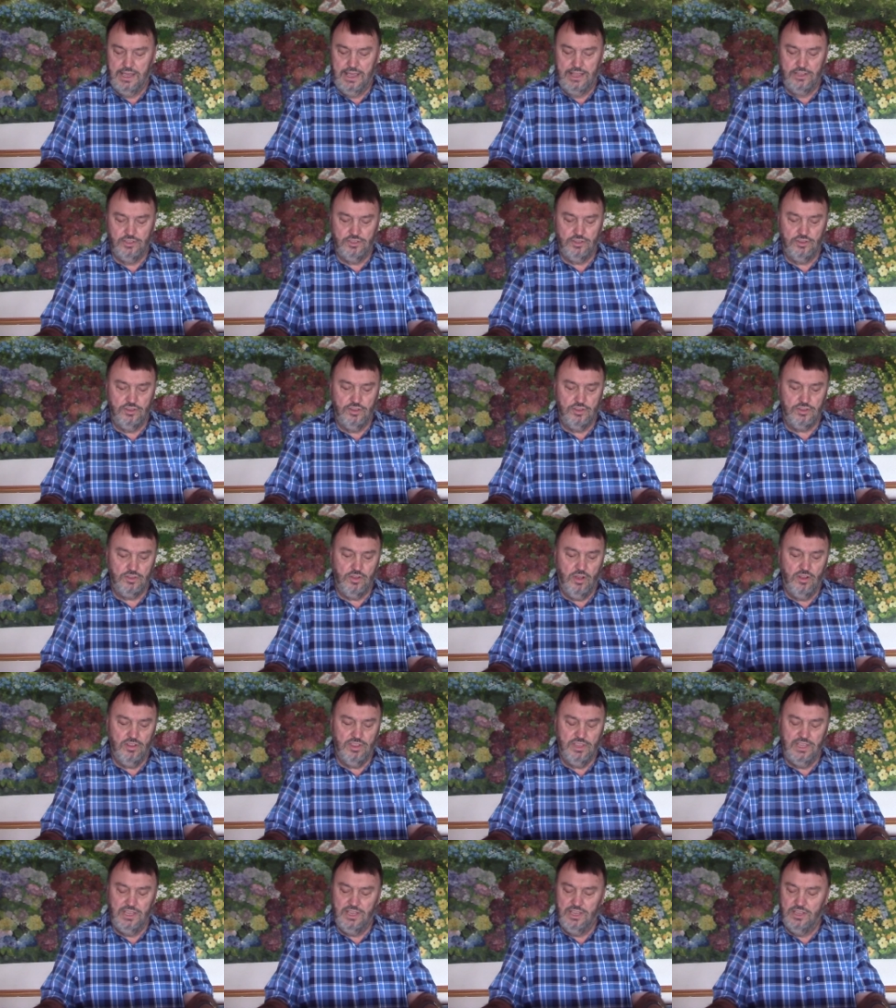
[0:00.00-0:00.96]
and so you
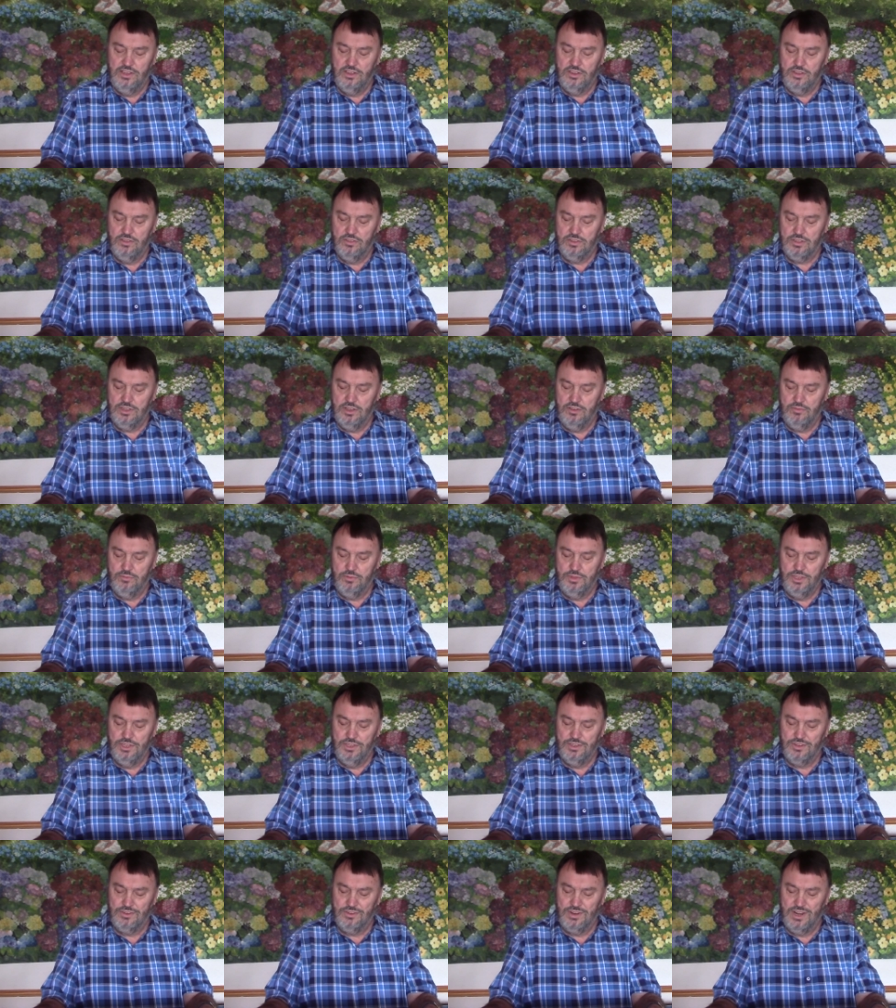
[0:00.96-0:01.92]
start thinking to yourself, well,
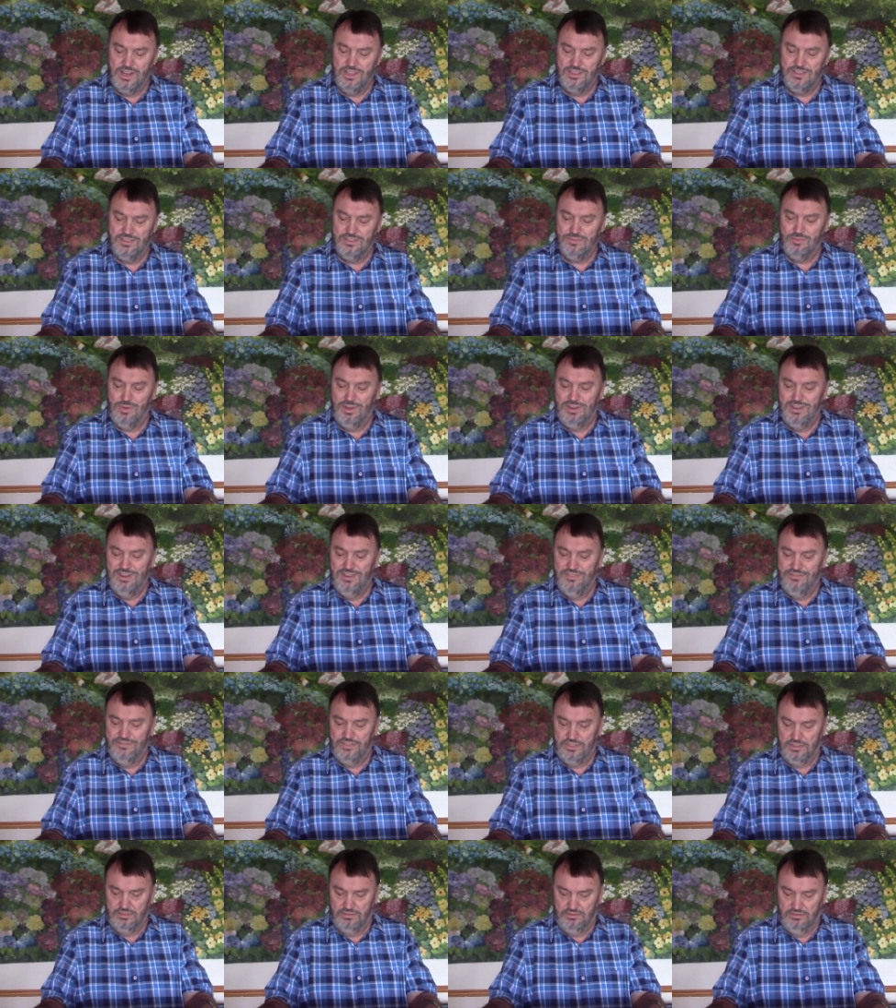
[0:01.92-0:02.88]
this grace is
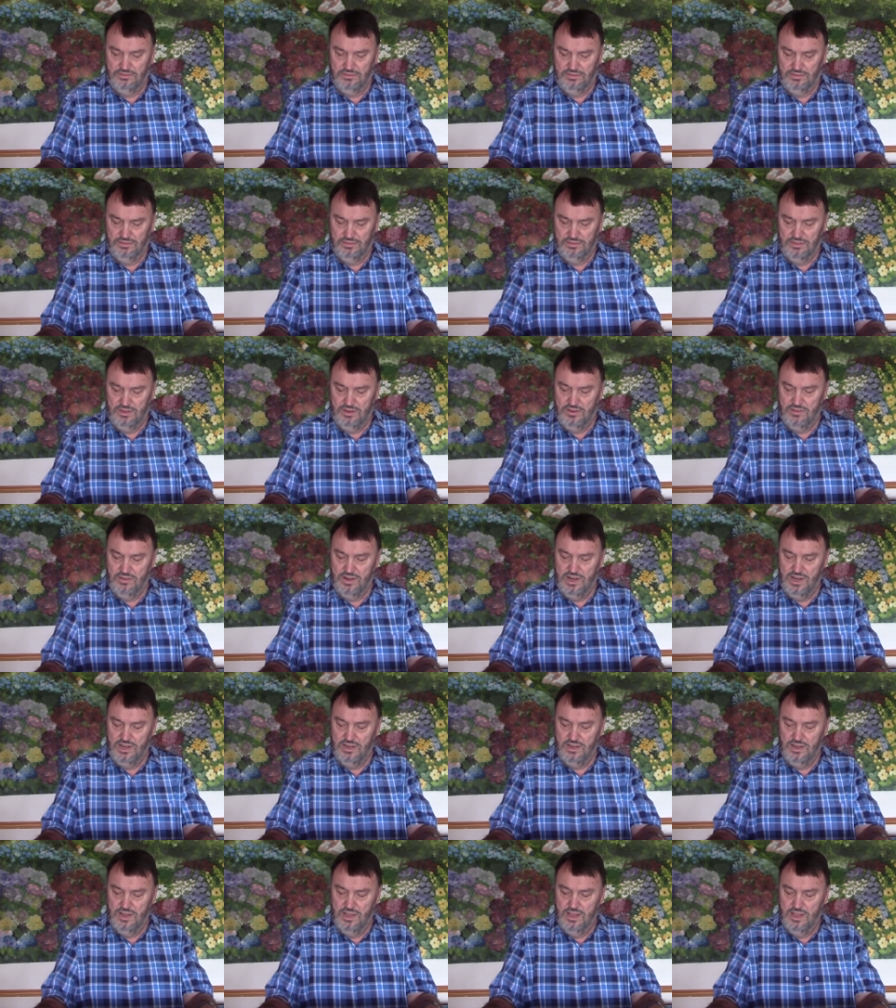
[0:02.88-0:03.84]
wonderful, all
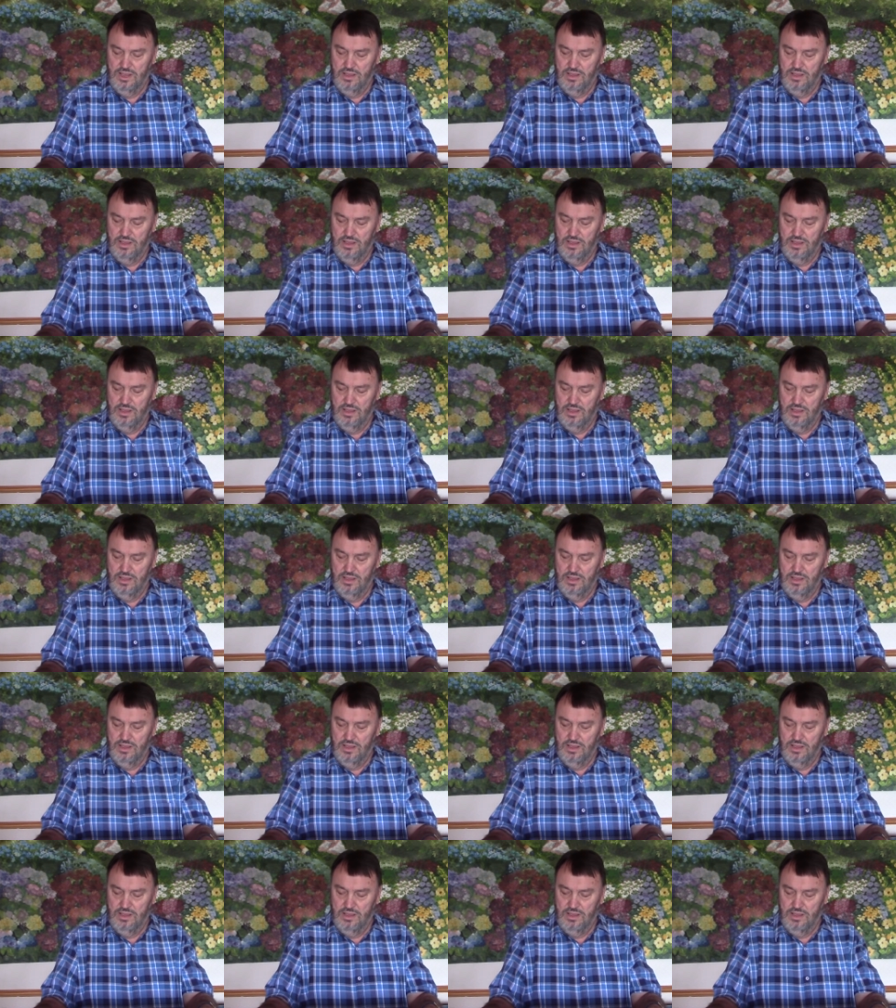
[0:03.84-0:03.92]
right?